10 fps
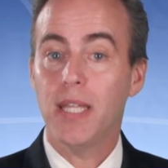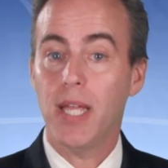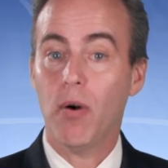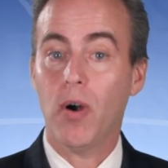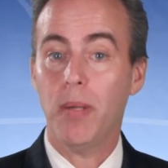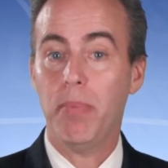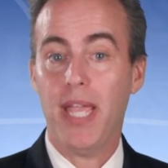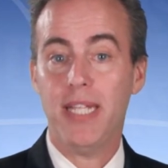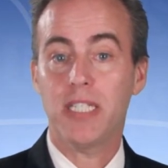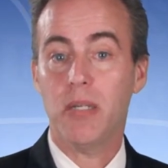they were on
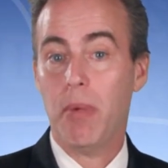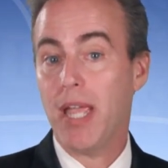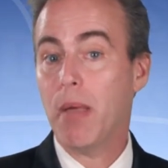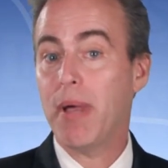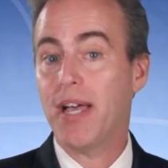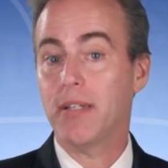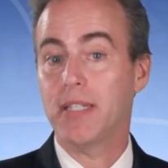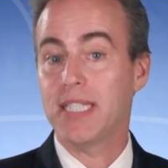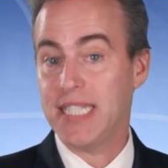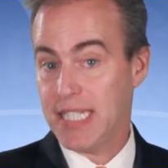pace to make
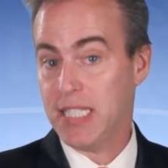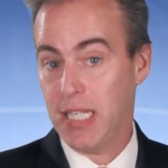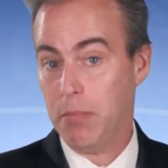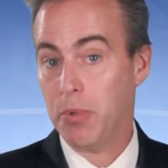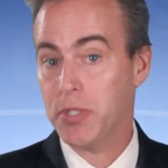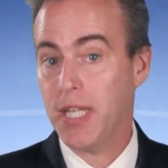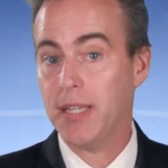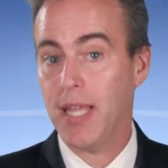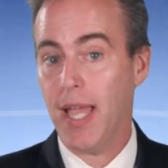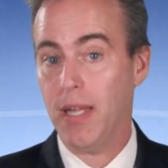about
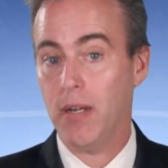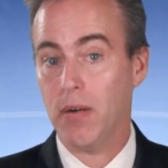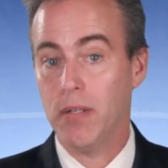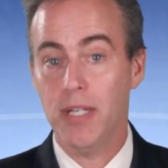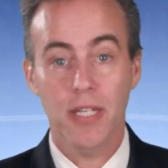16% that year.